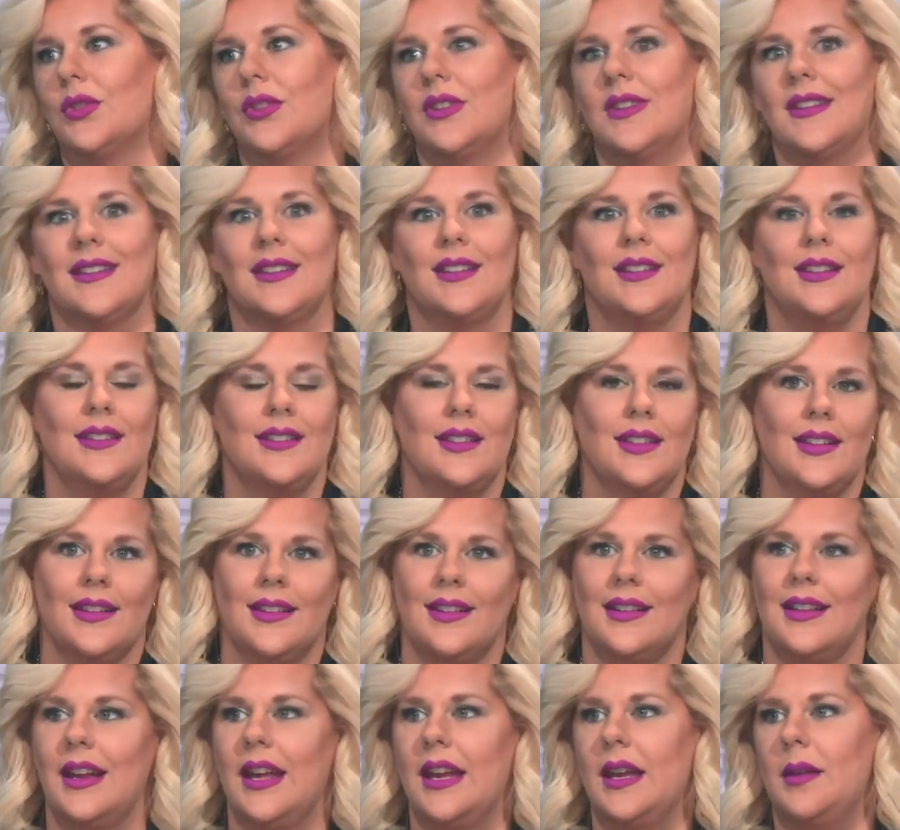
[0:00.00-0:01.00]
or
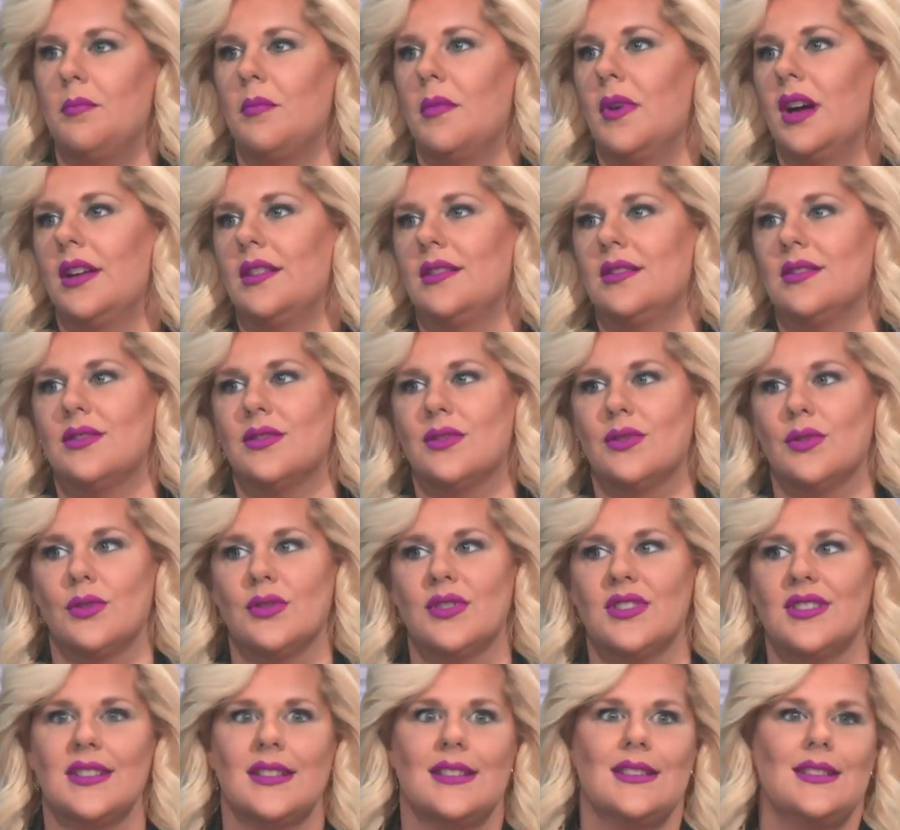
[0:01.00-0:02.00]
66 and 8 months
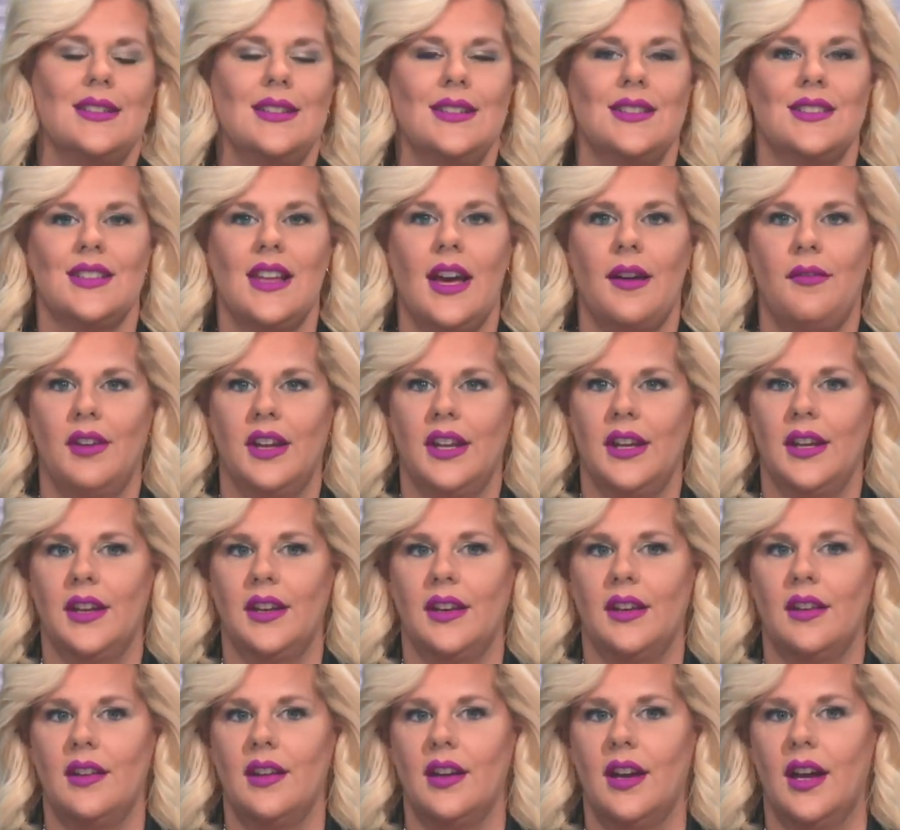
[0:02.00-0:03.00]
or
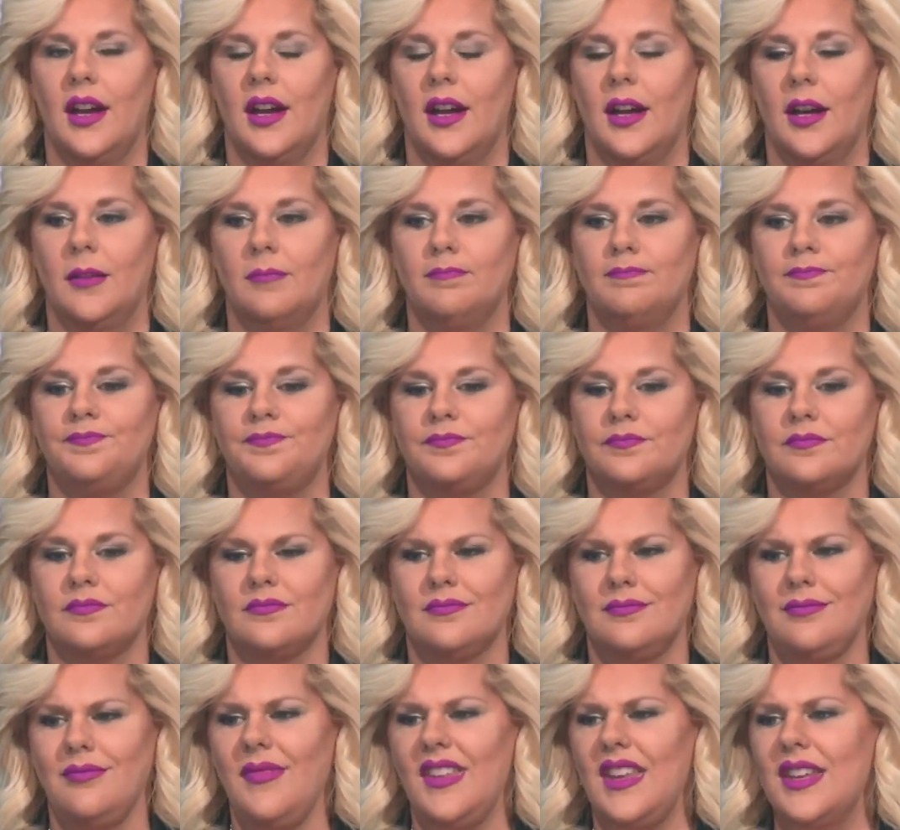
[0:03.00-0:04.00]
67,
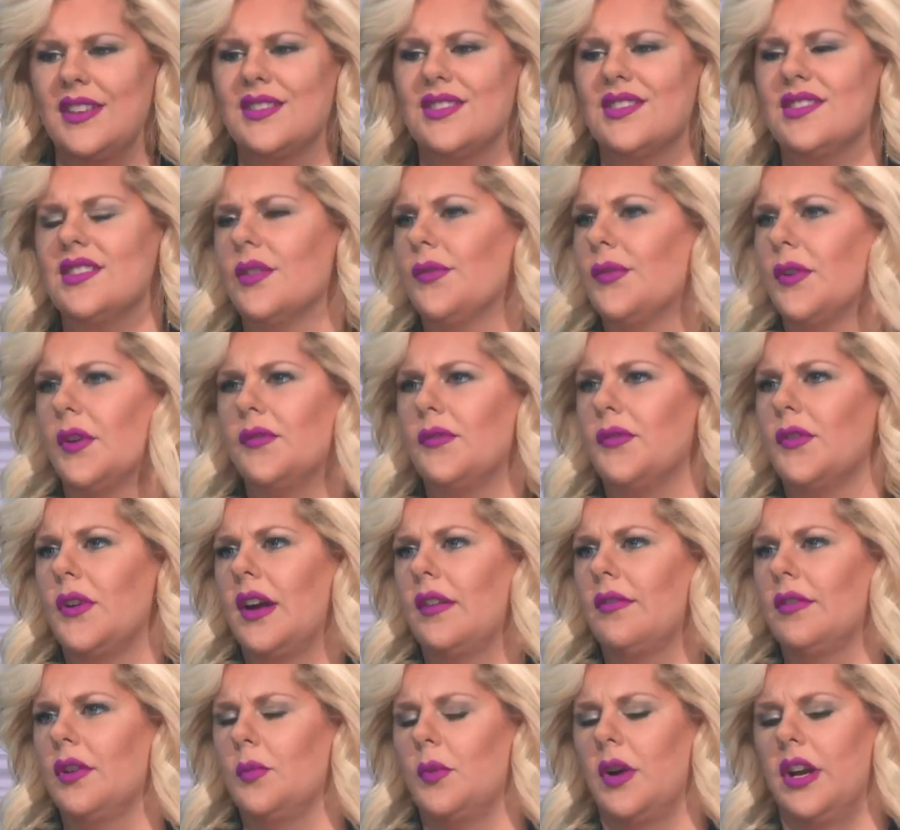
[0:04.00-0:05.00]
it's different for
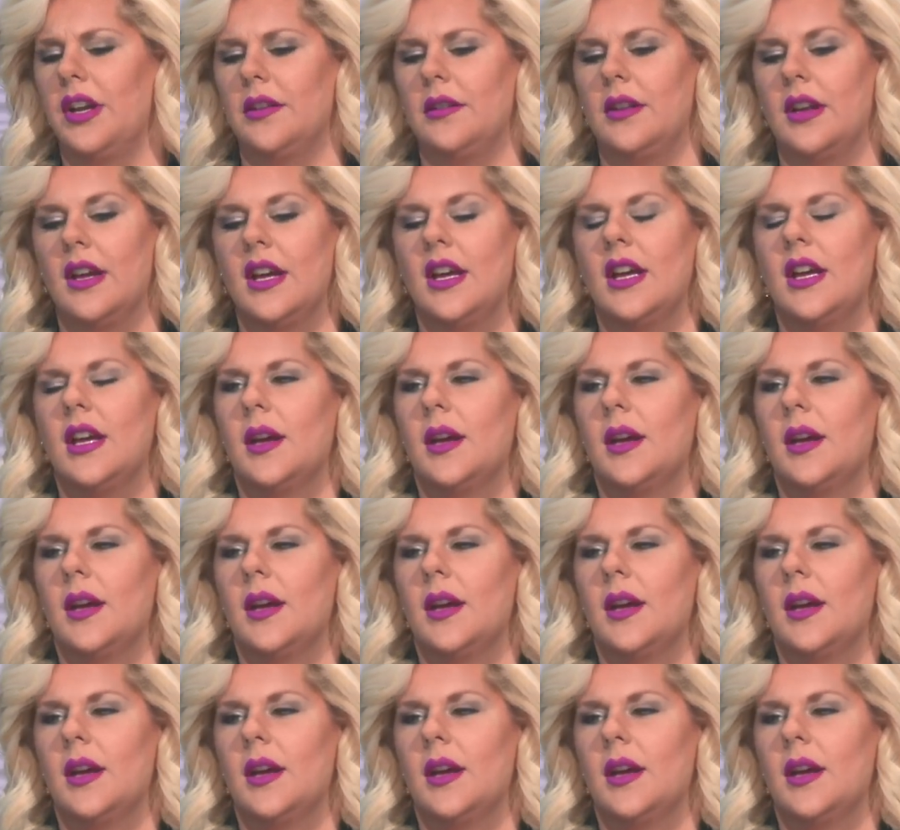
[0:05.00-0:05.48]
everyone.